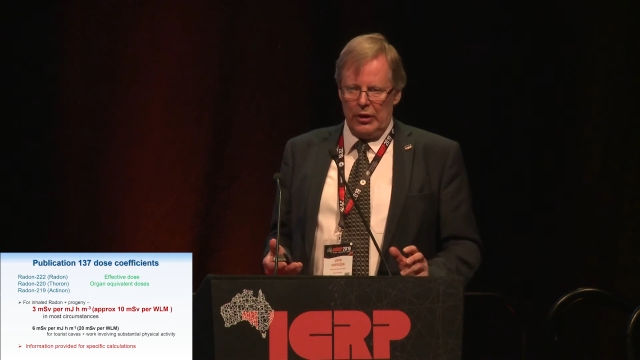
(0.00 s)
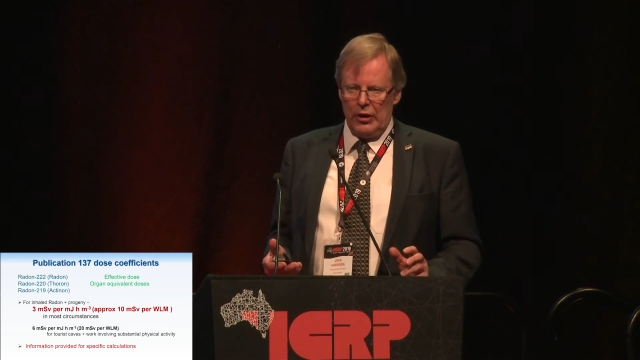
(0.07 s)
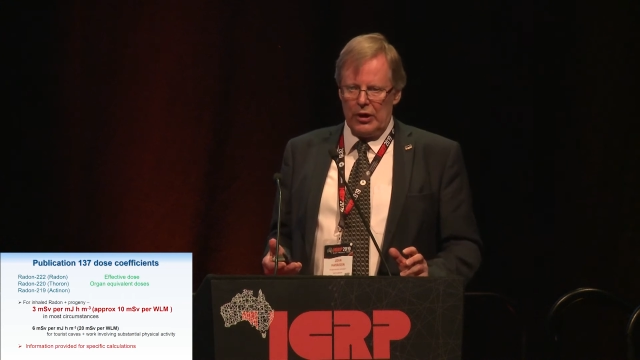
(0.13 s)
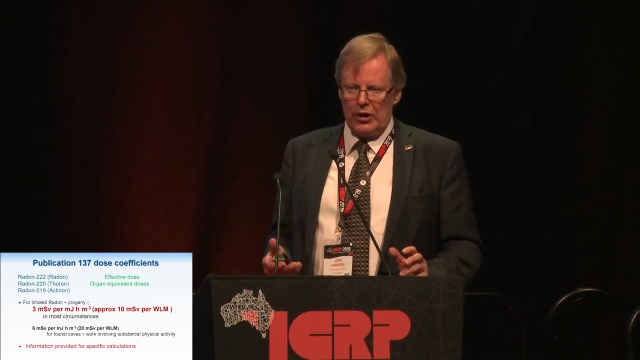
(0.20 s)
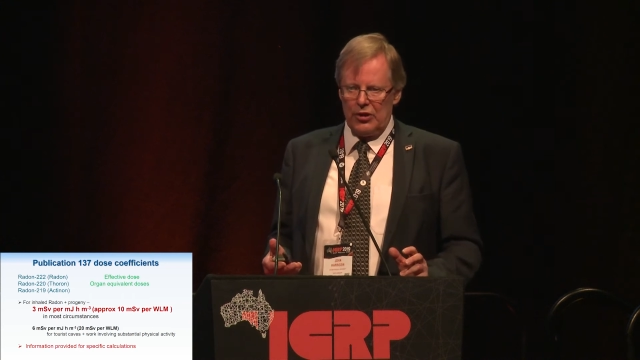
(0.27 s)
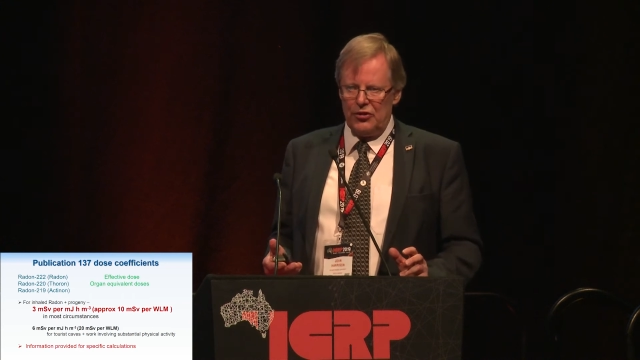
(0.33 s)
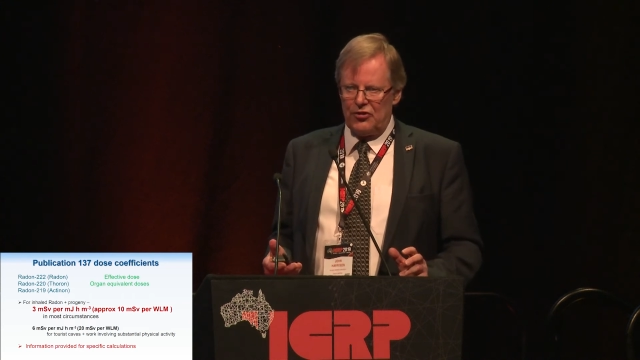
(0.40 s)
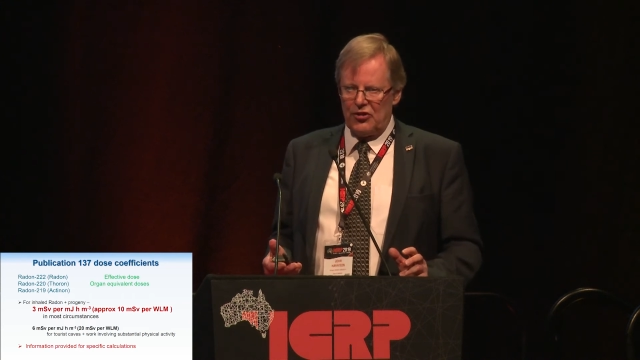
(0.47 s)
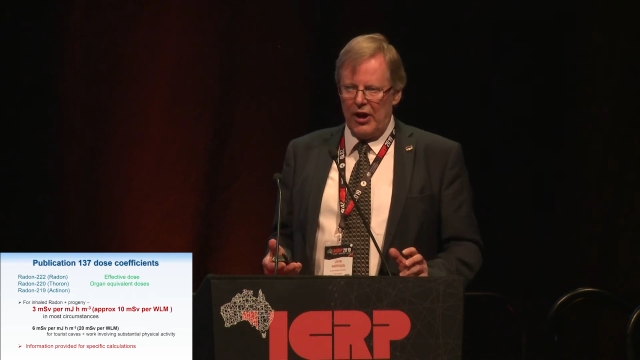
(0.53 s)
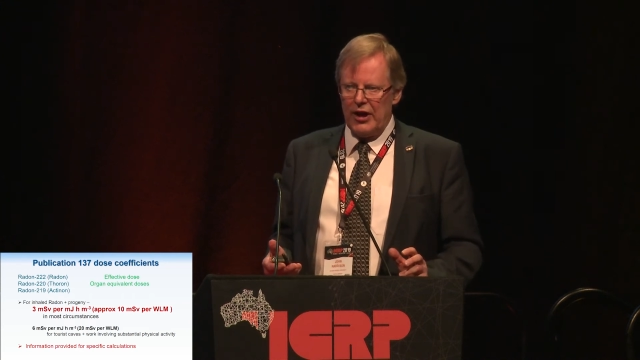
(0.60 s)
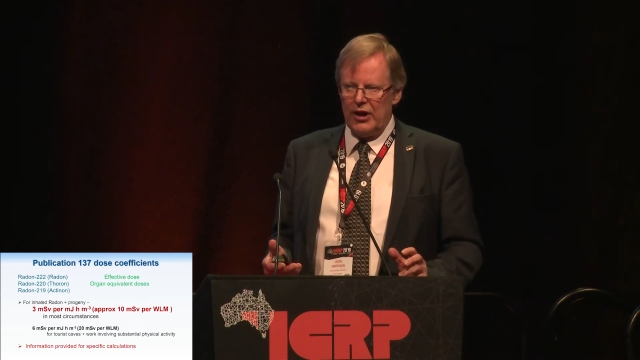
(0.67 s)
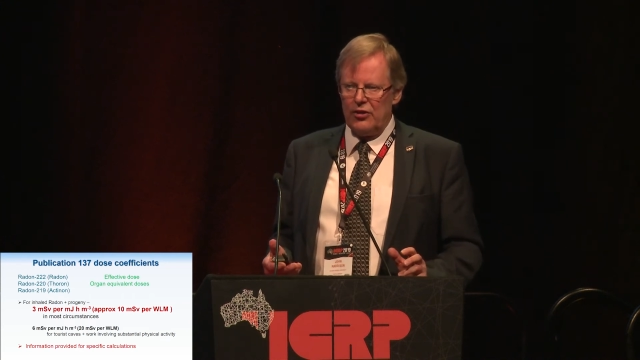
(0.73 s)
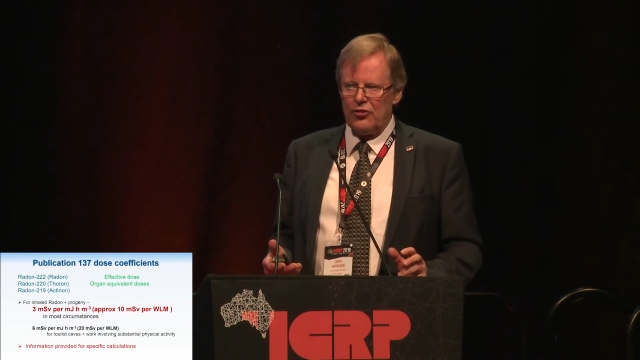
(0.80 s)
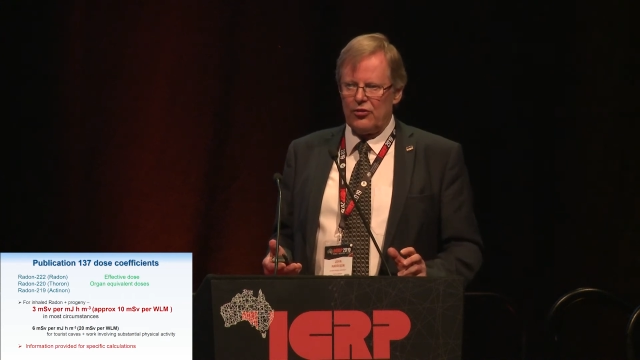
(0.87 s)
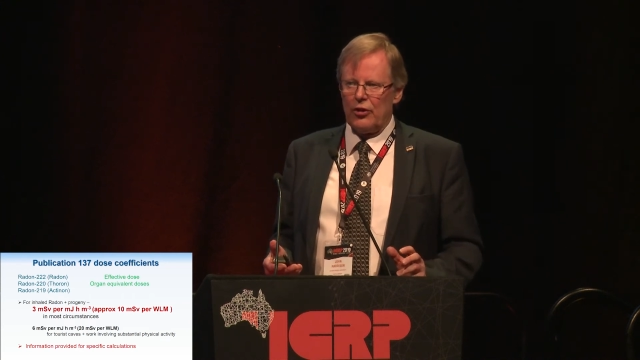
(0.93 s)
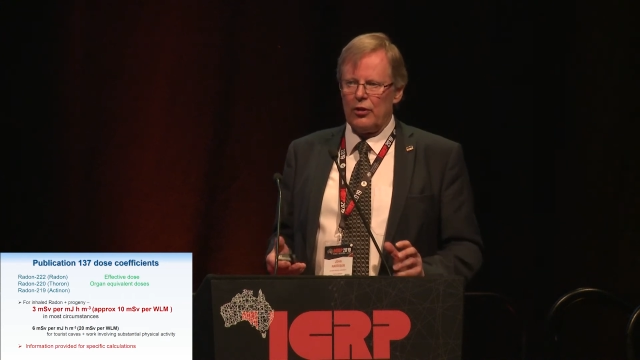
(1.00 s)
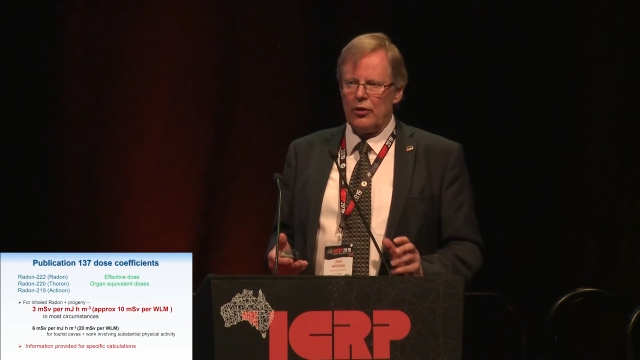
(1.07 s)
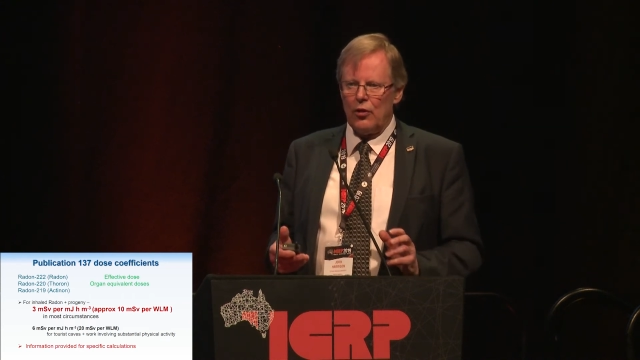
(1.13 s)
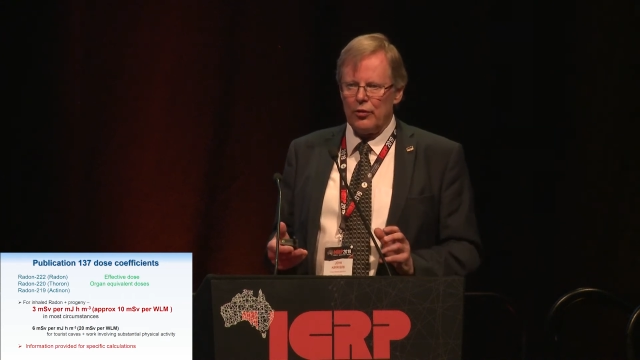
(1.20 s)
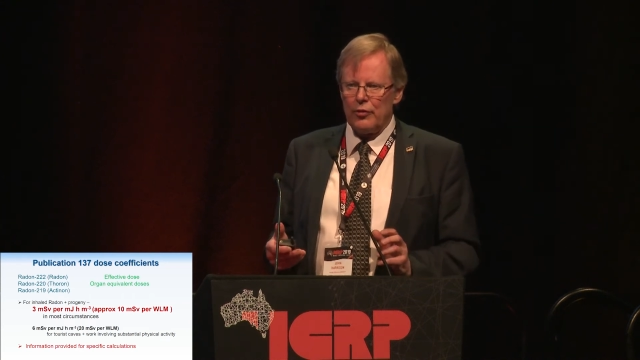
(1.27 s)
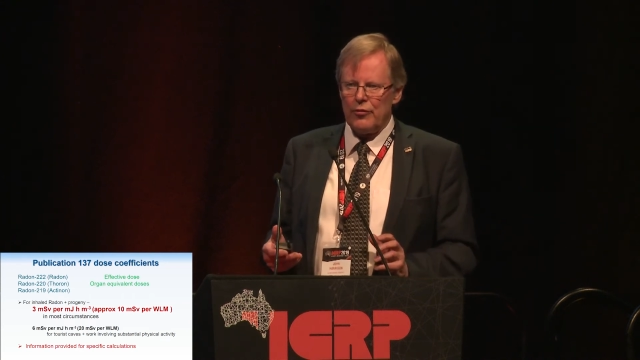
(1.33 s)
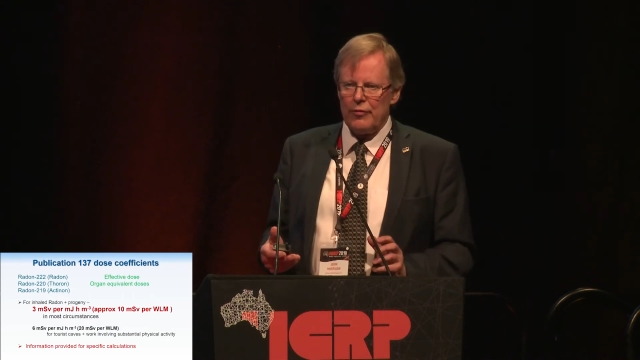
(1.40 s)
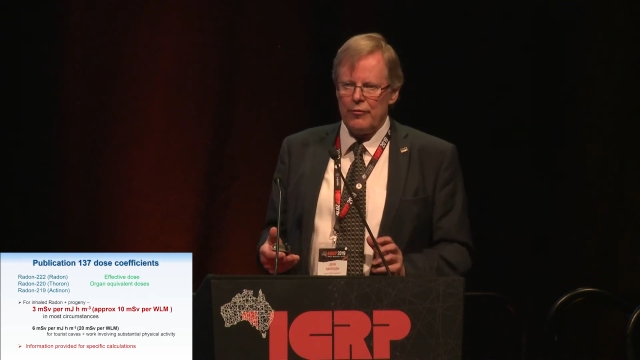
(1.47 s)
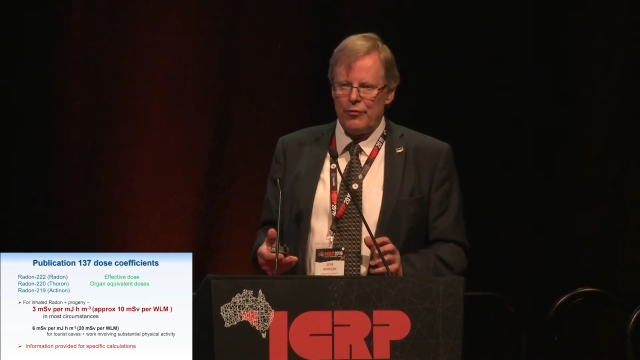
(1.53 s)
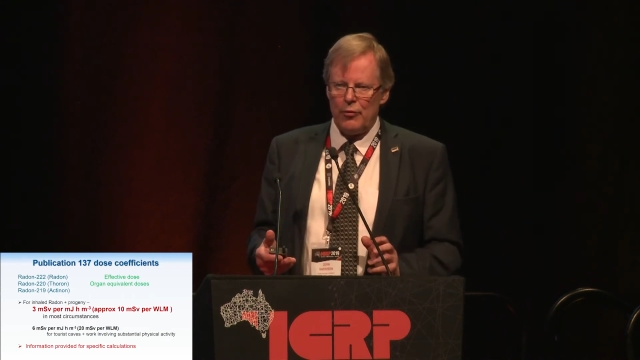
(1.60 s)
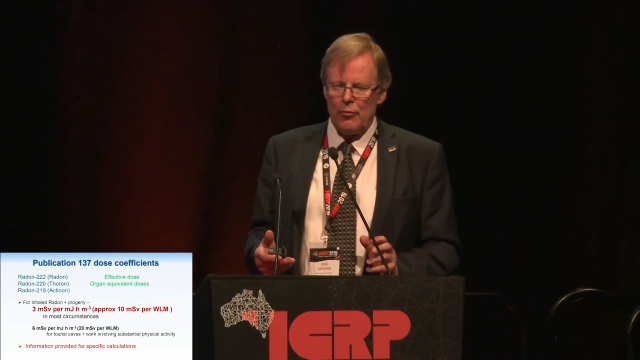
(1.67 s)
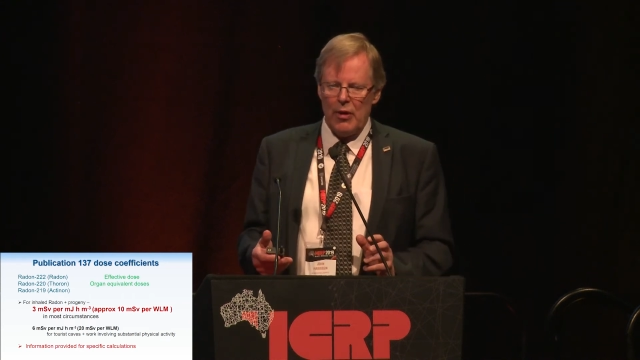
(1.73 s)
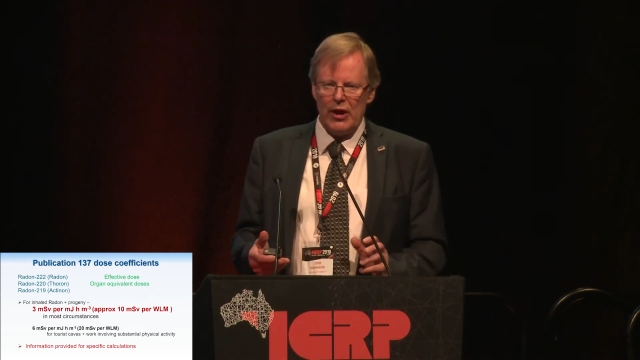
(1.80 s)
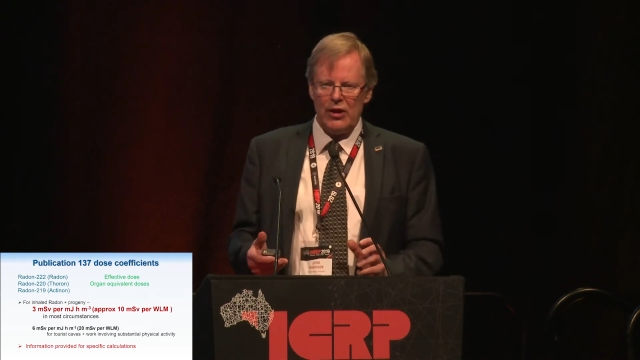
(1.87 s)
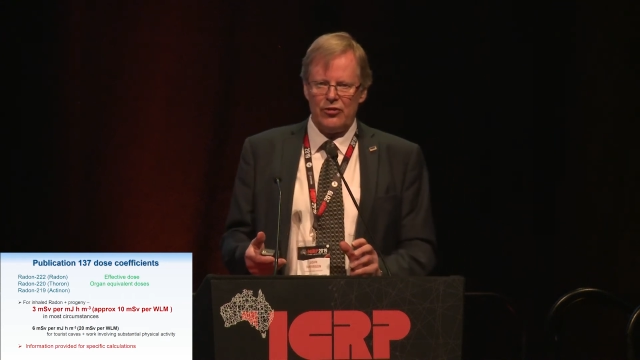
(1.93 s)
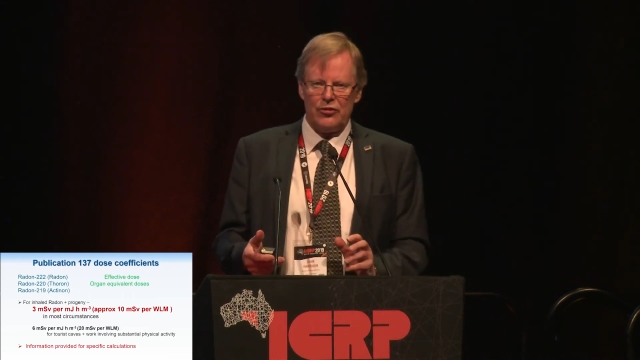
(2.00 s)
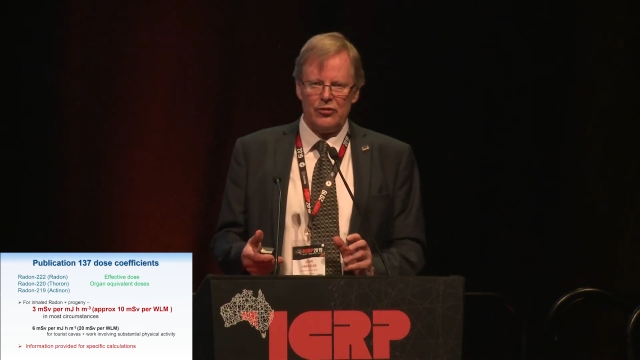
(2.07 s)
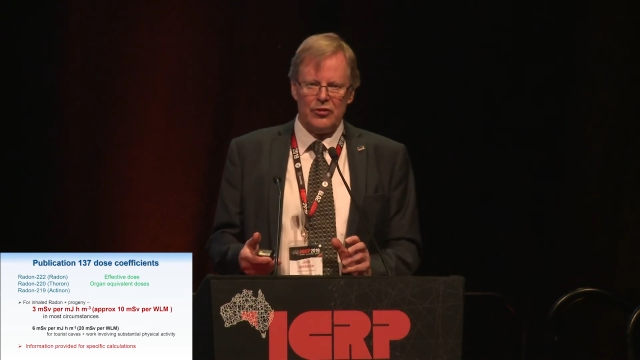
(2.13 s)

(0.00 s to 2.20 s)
contains a lot of information